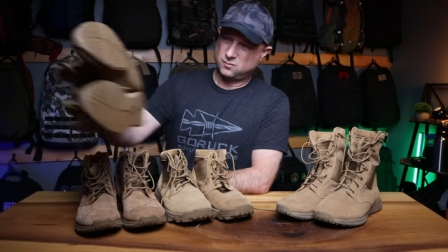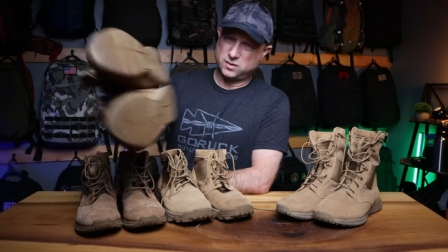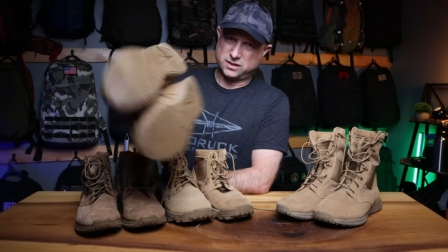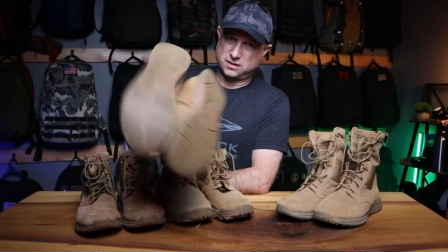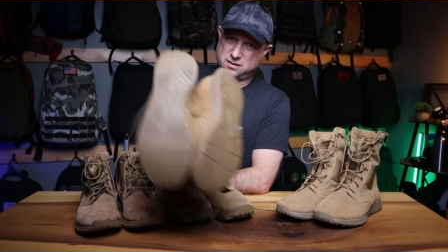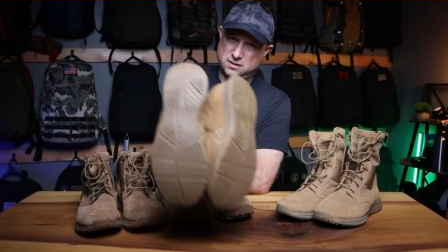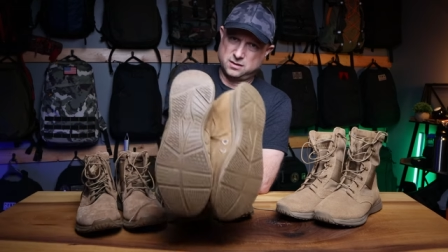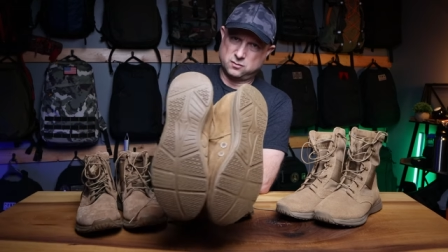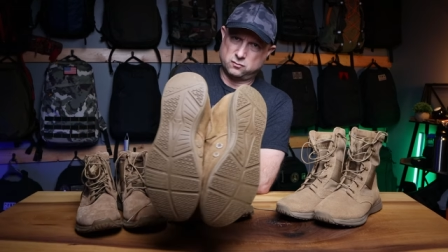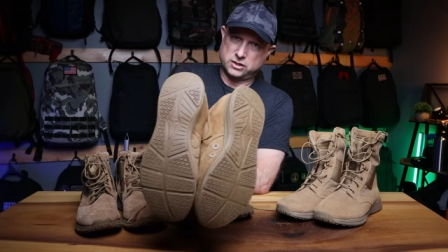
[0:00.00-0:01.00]
with
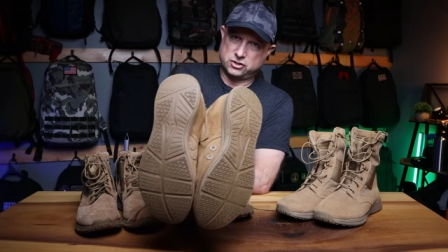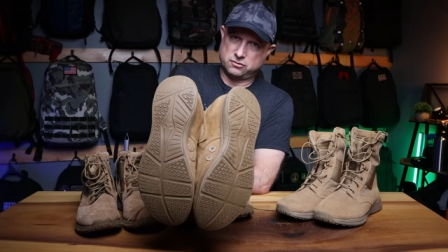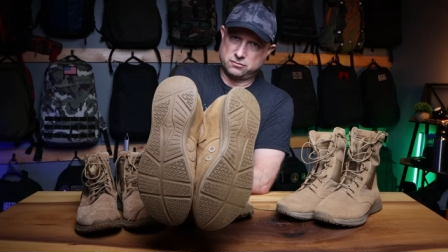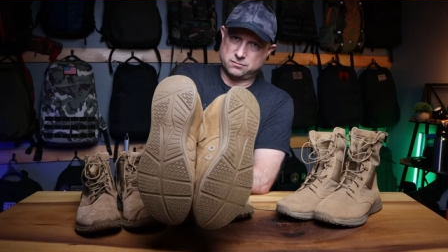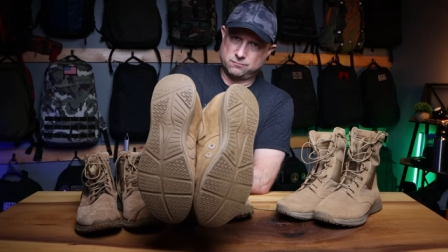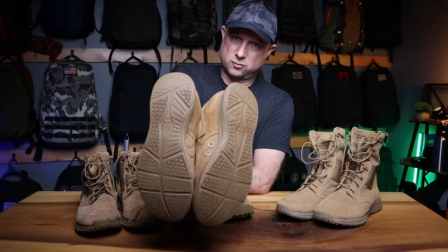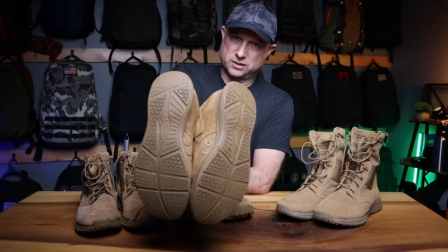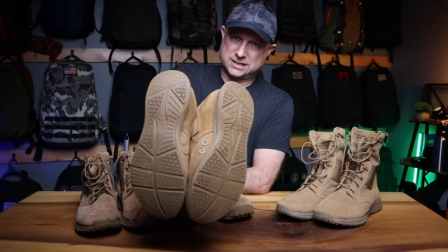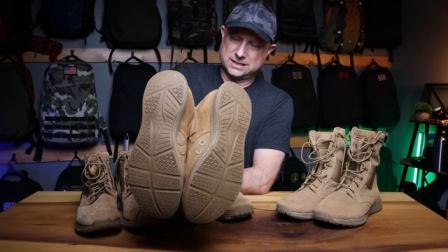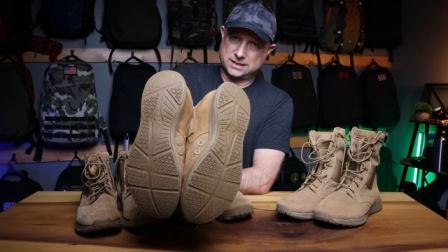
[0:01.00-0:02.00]
the original
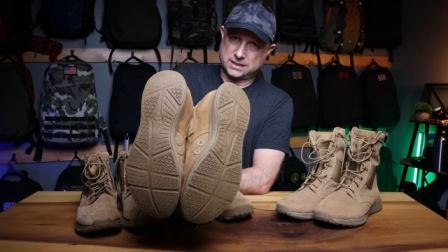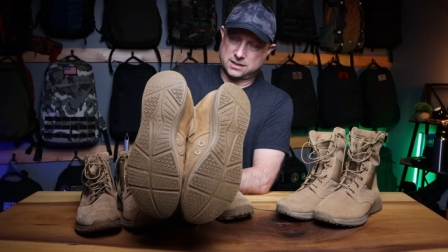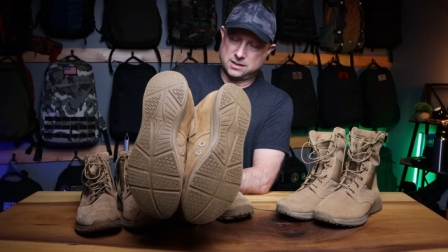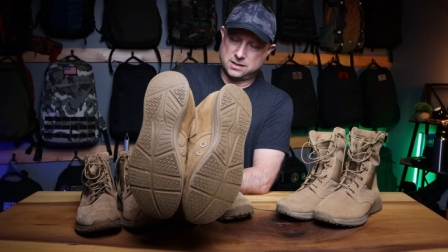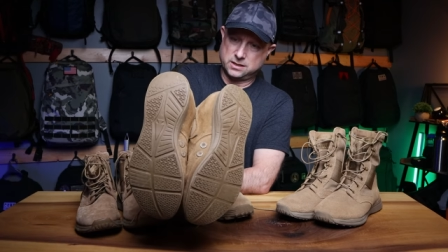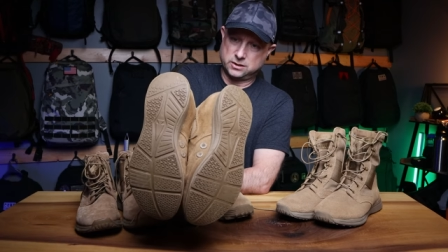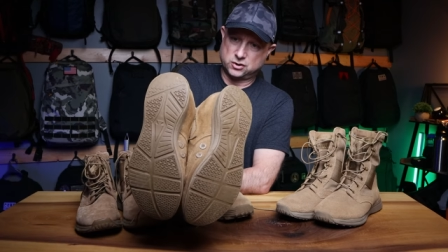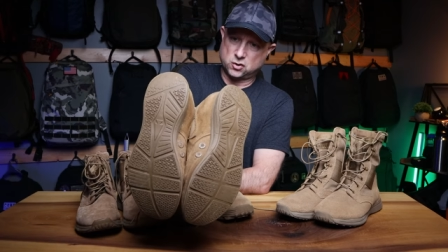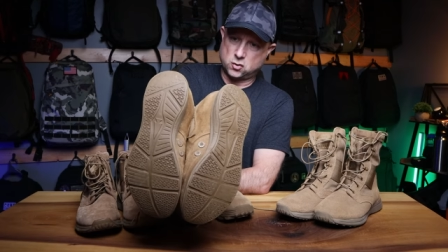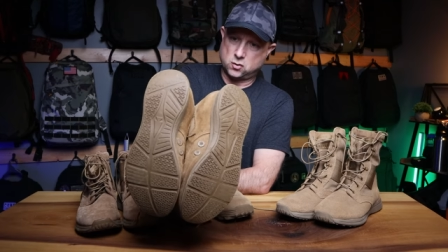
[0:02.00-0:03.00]
more slick
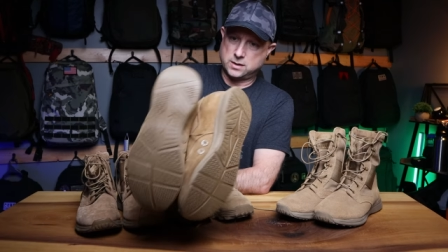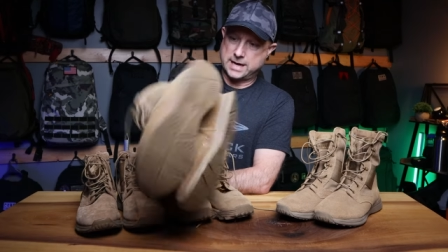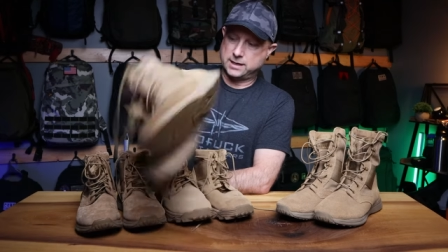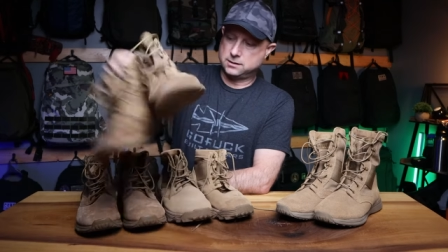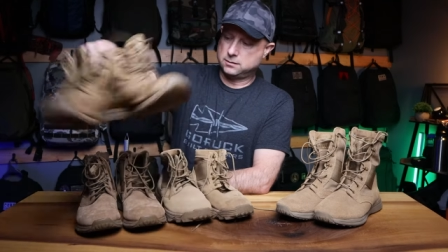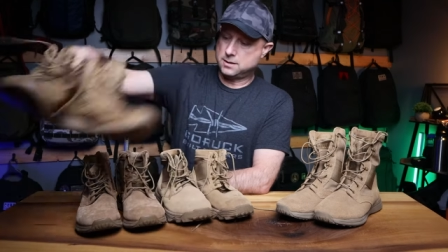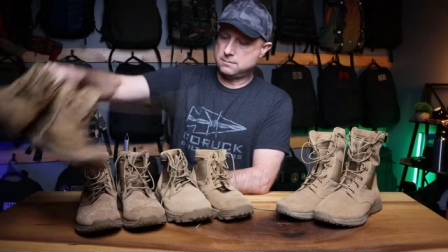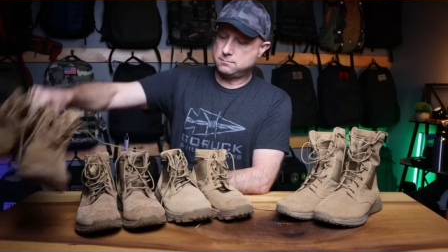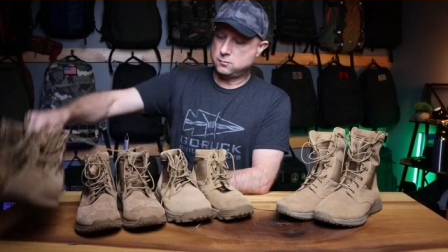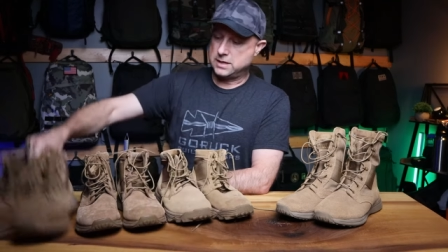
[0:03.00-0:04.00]
sole added to
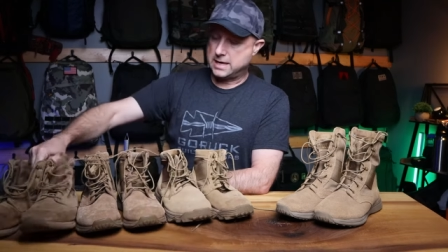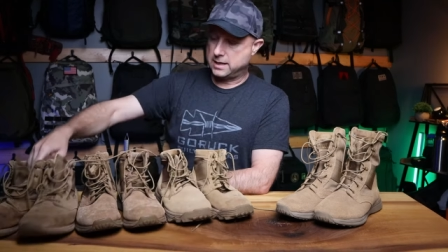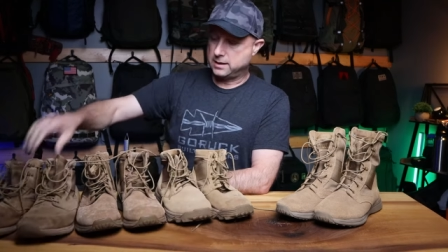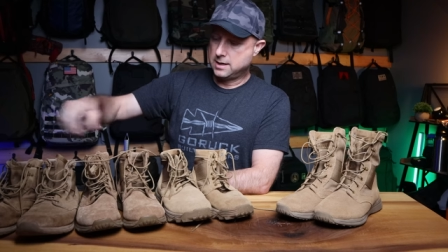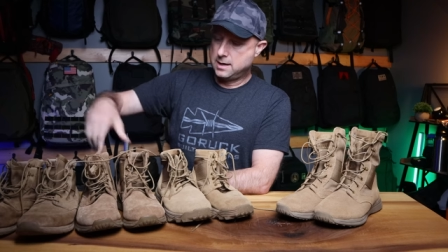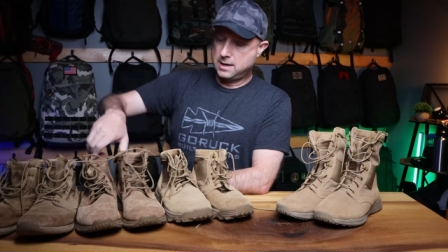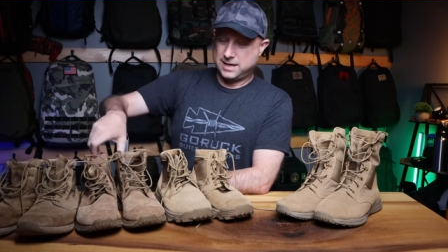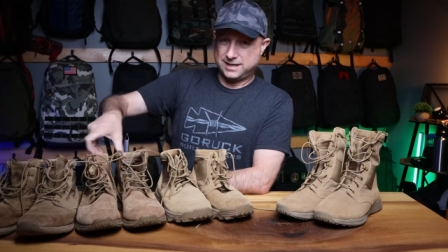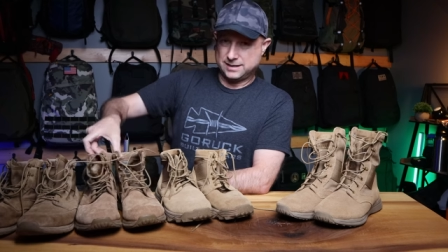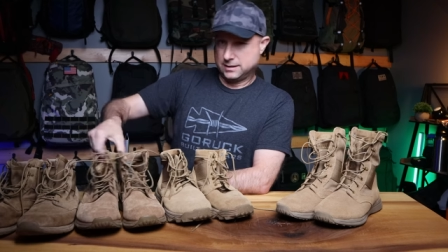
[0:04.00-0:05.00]
them. We had
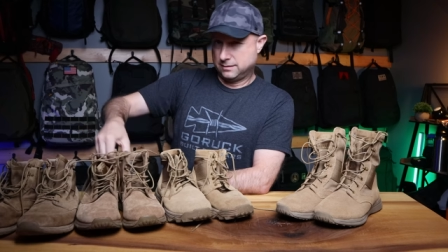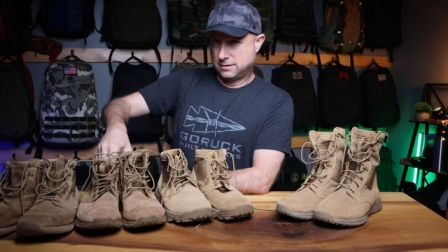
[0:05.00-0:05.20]
a